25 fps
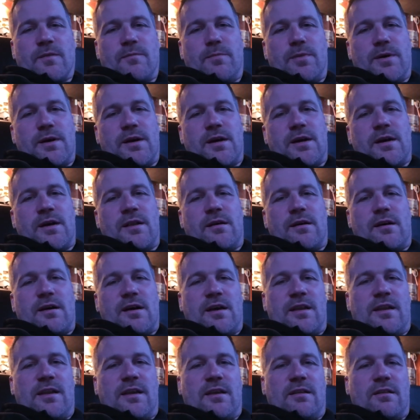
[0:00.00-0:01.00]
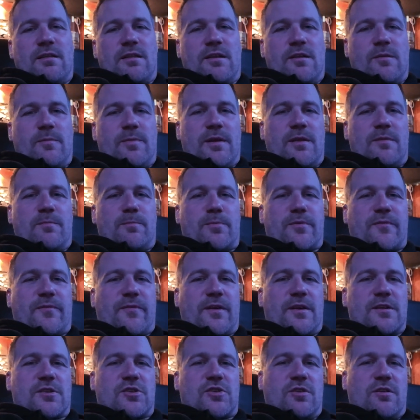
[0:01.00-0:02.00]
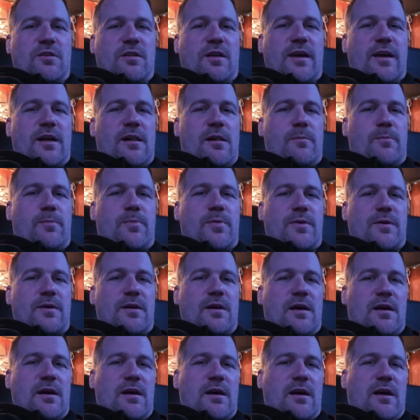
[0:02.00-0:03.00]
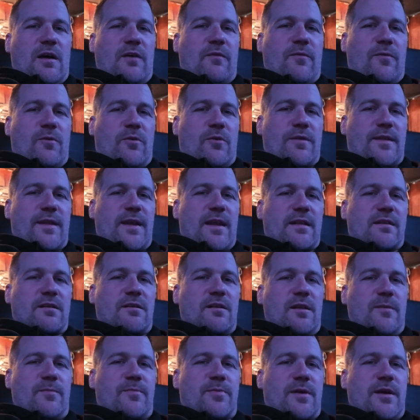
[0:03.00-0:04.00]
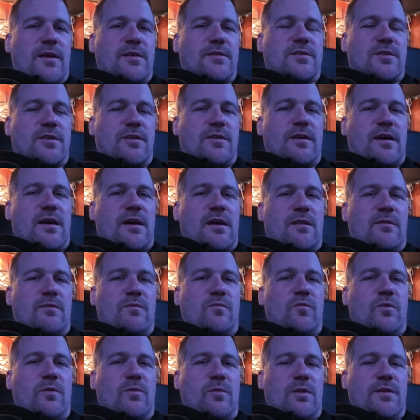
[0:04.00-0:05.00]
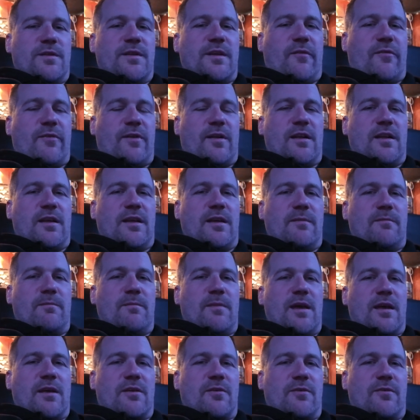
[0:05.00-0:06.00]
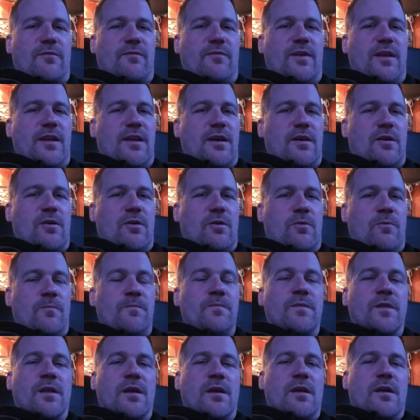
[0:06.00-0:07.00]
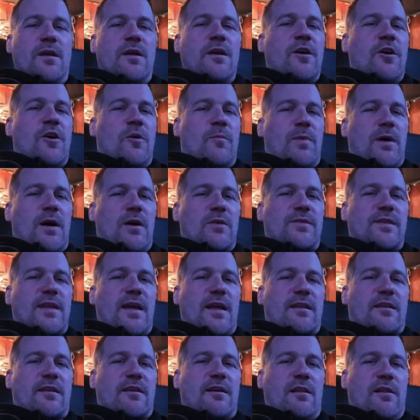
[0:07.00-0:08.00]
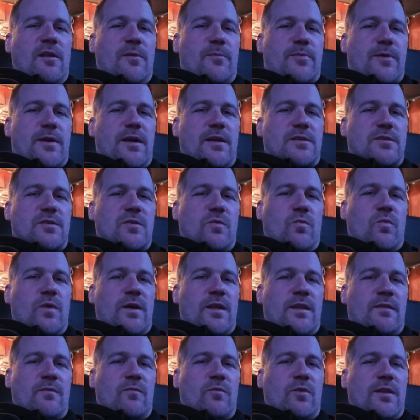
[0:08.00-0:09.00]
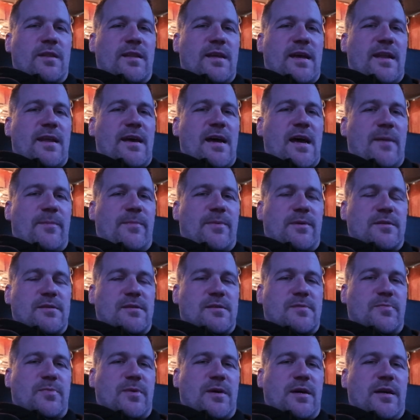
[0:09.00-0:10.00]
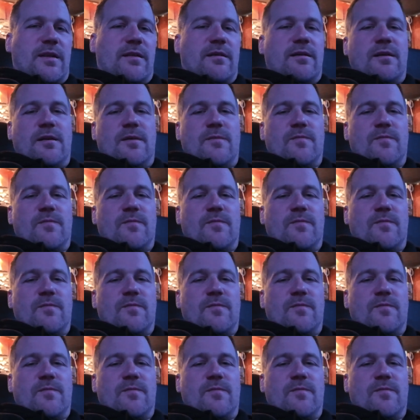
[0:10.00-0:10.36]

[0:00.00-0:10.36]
but I need a little bit of professional help for that calibration, and we will definitely make a video about that calibration when that happens. But